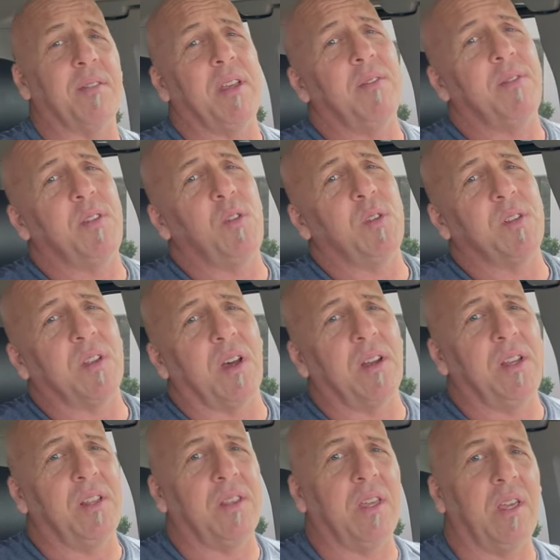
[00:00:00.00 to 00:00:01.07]
If you saw
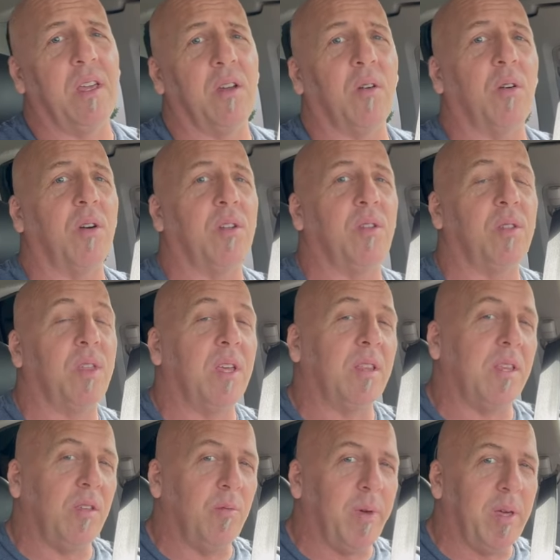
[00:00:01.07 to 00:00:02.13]
anything or you think
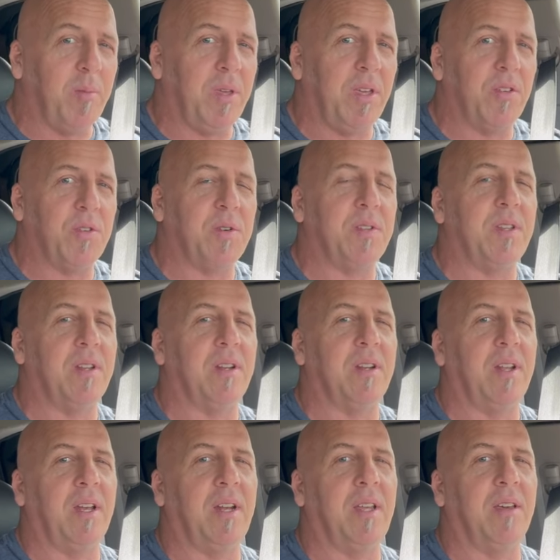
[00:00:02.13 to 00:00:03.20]
that you may be interested
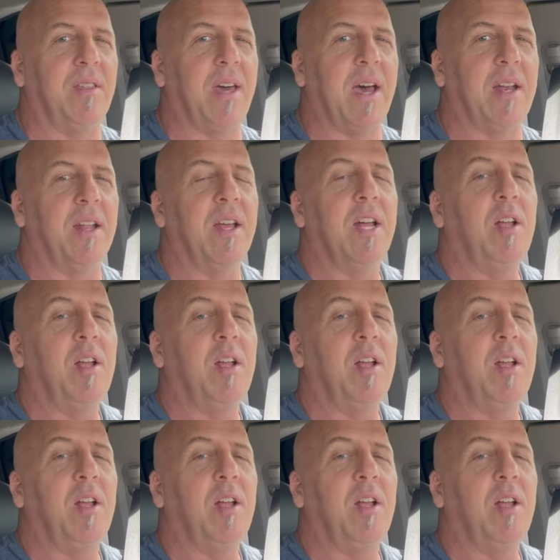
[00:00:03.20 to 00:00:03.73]
in any of that,